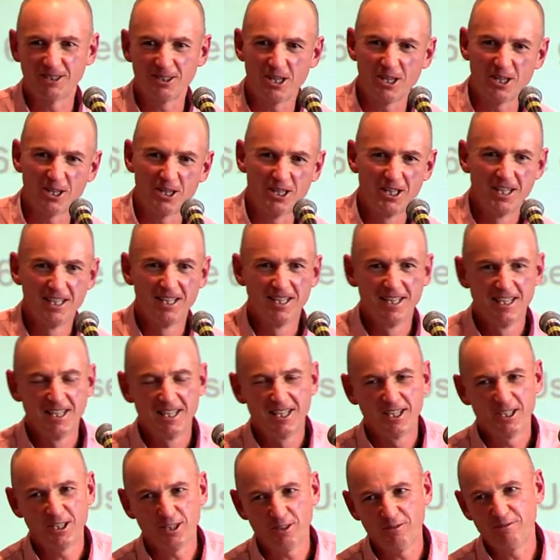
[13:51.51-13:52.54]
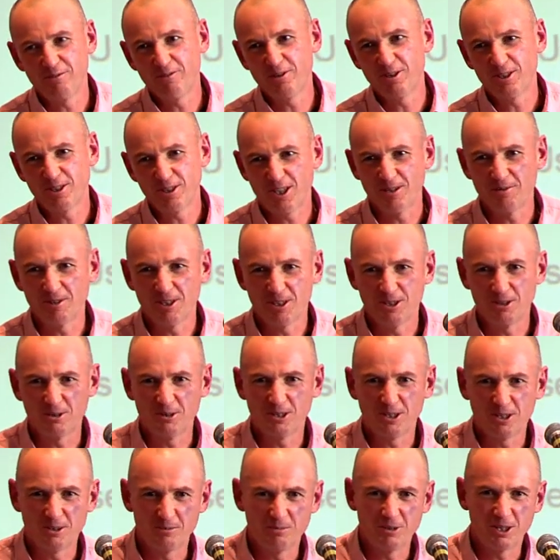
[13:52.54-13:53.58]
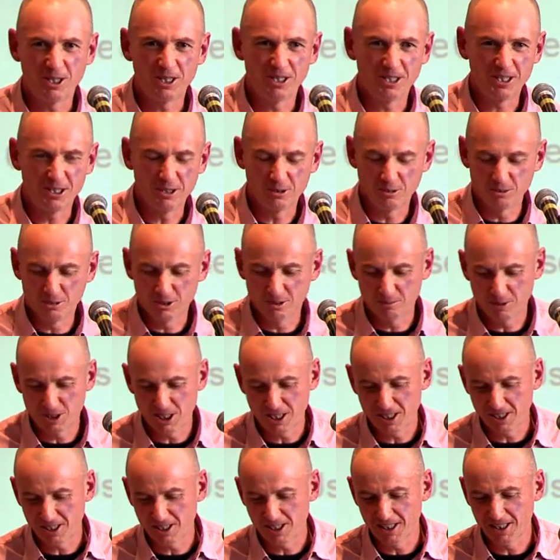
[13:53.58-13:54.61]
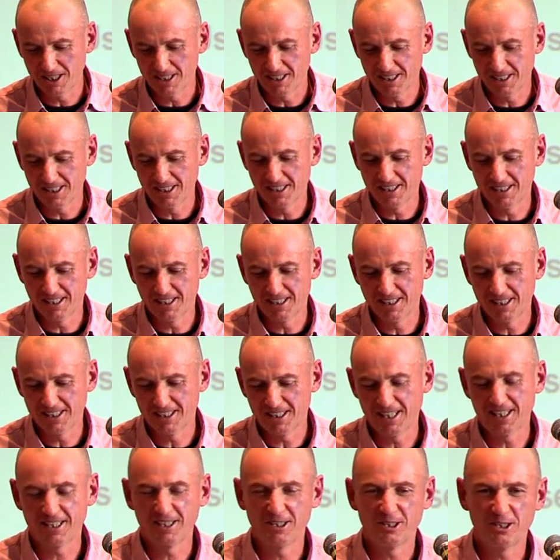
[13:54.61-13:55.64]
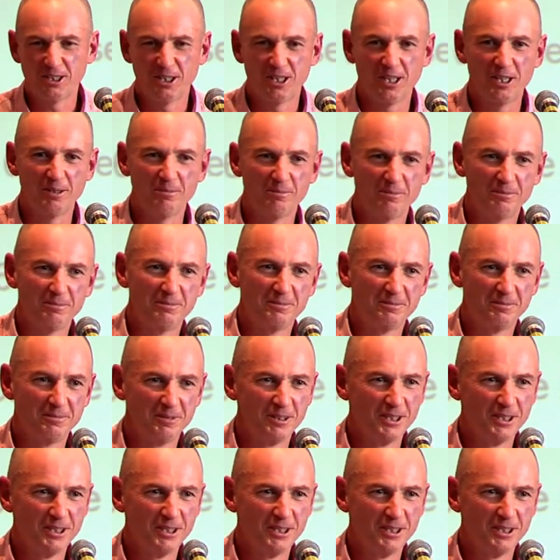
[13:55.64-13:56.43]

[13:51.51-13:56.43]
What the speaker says: So the first time they do it, you might needle them gently, and then the second time